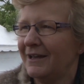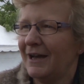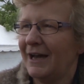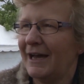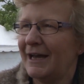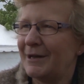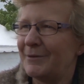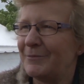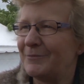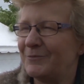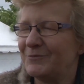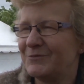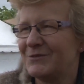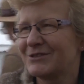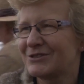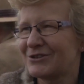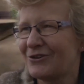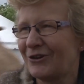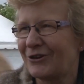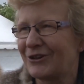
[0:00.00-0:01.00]

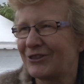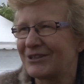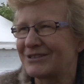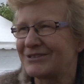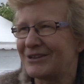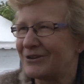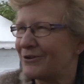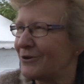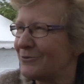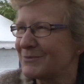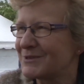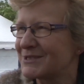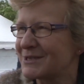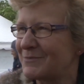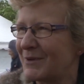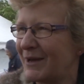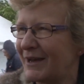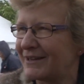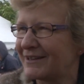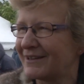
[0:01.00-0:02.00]
There's a lot of things I don't miss
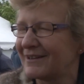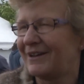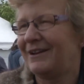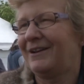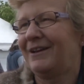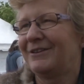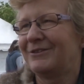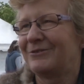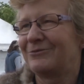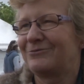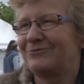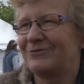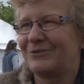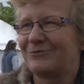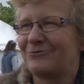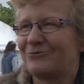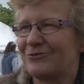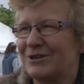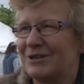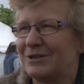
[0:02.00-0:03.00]
about it. I like
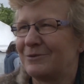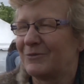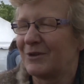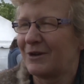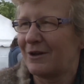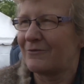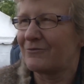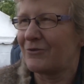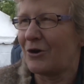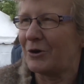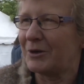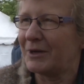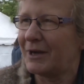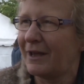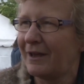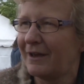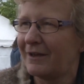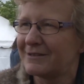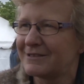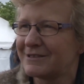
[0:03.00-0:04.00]
the freedom that I've got
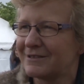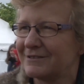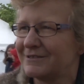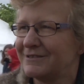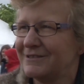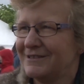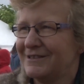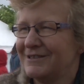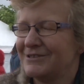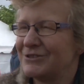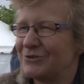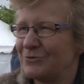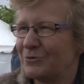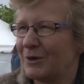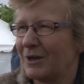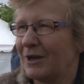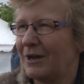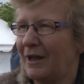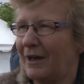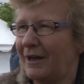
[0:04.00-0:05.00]
now to do
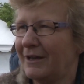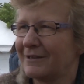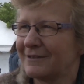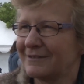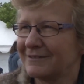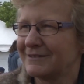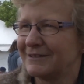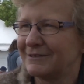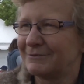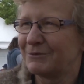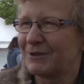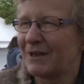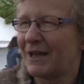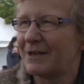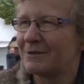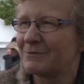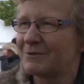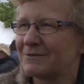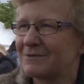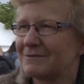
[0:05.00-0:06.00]
what I like
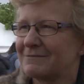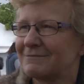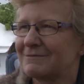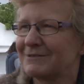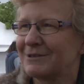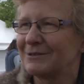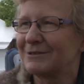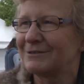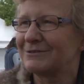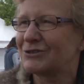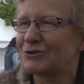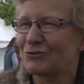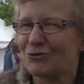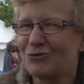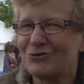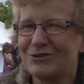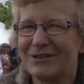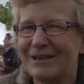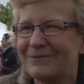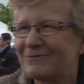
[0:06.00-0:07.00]
without the
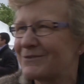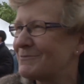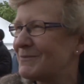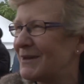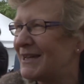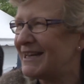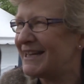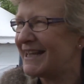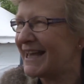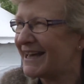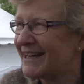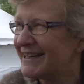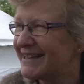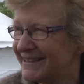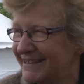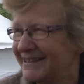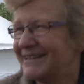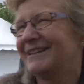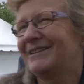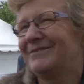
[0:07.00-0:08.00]
scrutiny of the media,
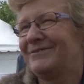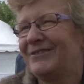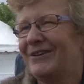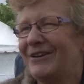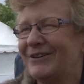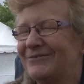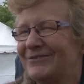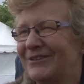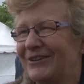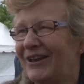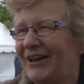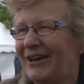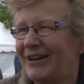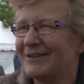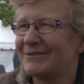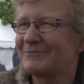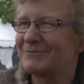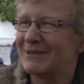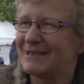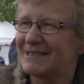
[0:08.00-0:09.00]
if you
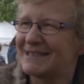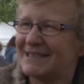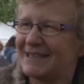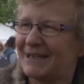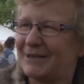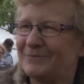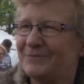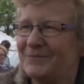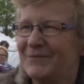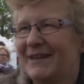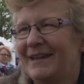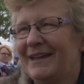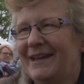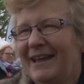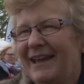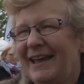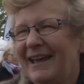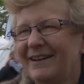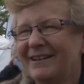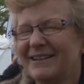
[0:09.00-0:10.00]
like. But
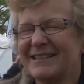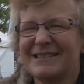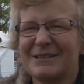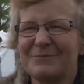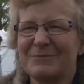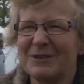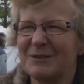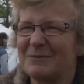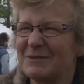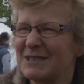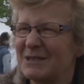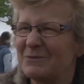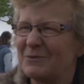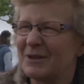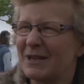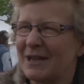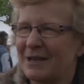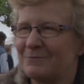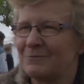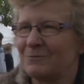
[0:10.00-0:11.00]
and I sometimes see
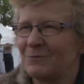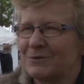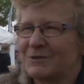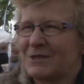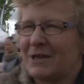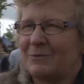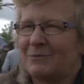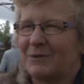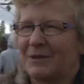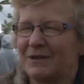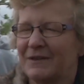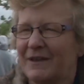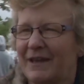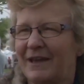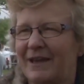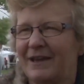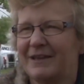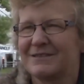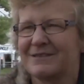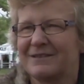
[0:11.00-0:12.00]
what's happening in the
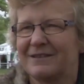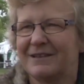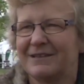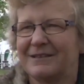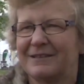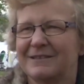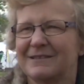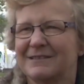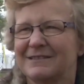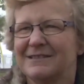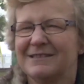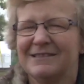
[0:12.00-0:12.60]
House, and I think,